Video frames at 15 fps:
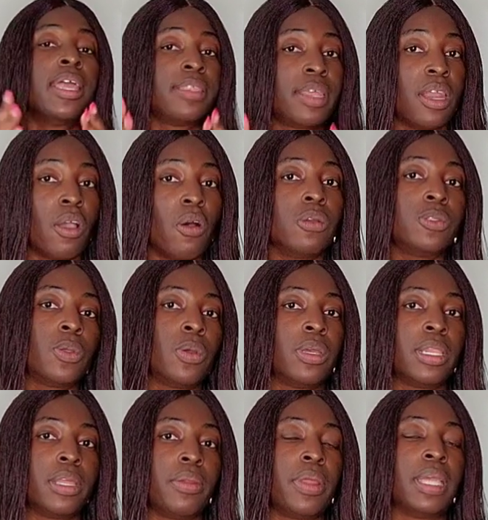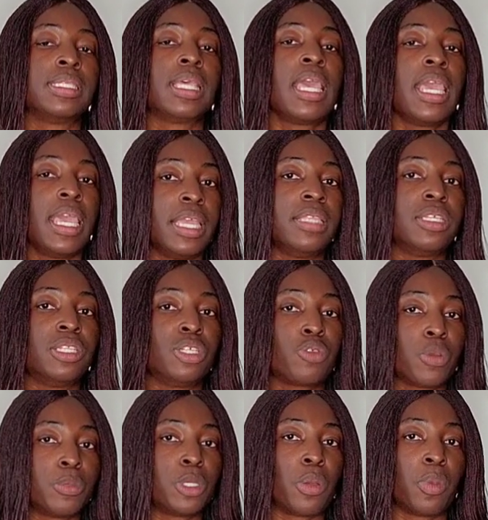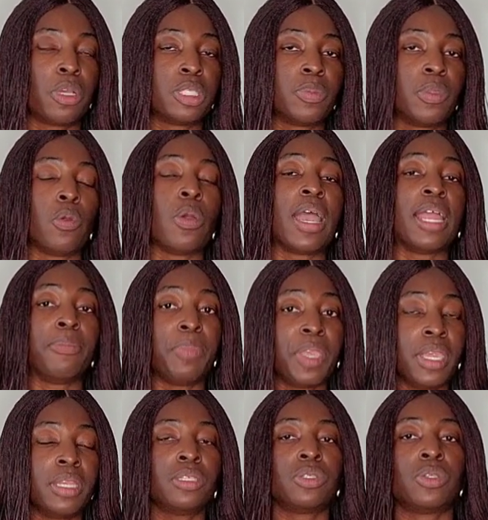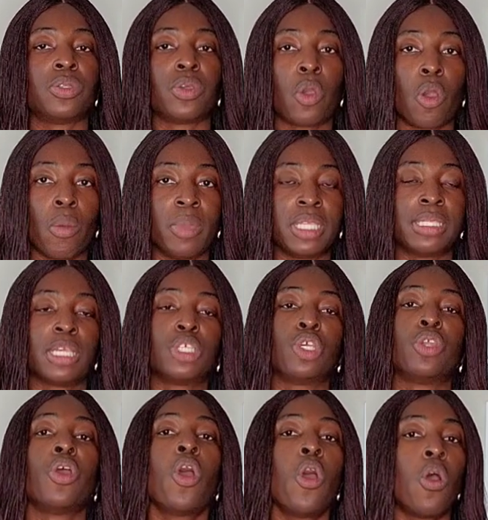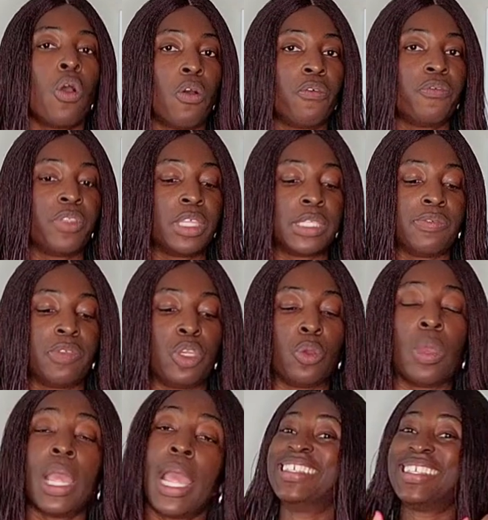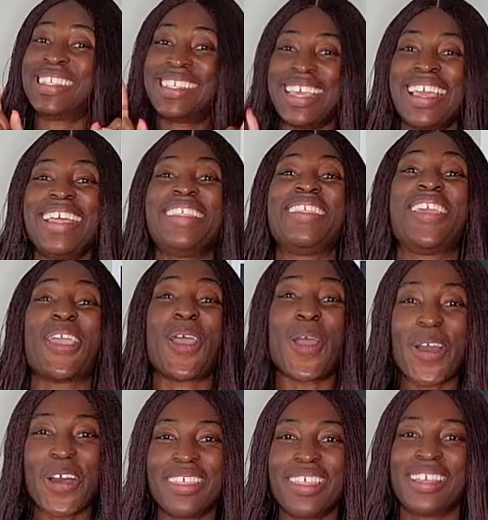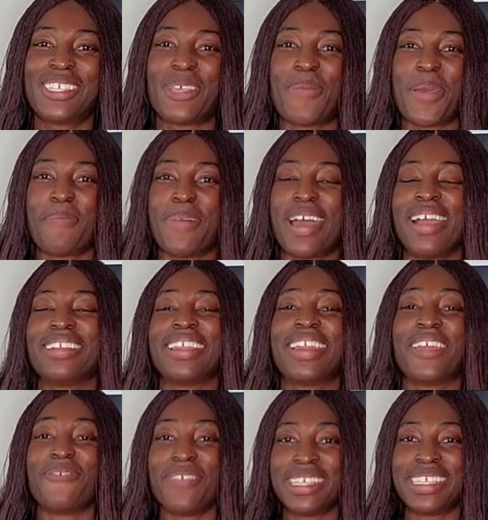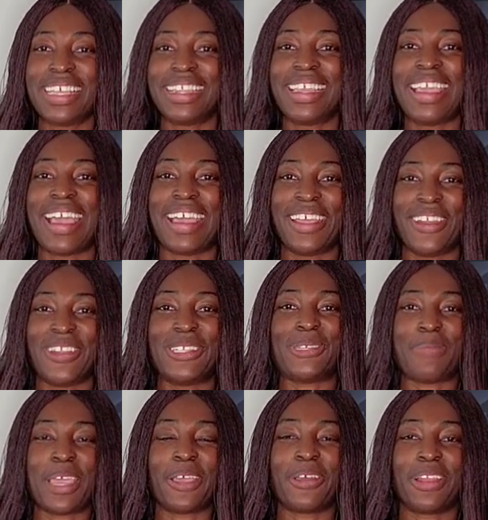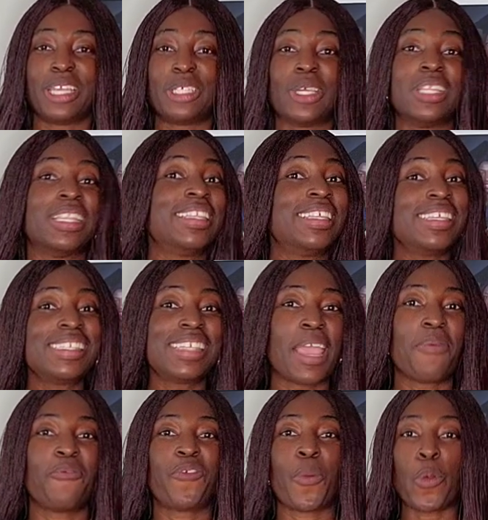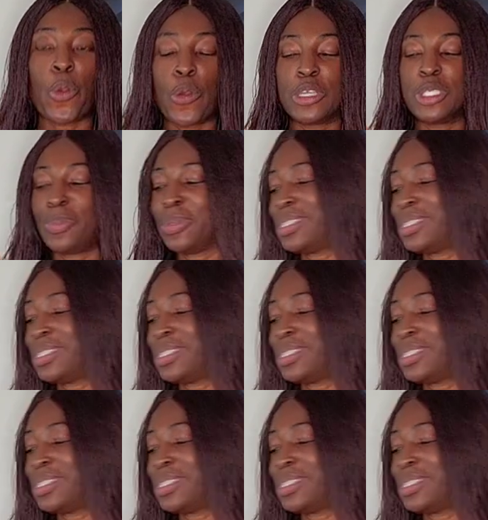that are also on clearance in the description box below and pinned to the comment section of this video. And to see the other summer bag that I recently added to my collection, this time from Coach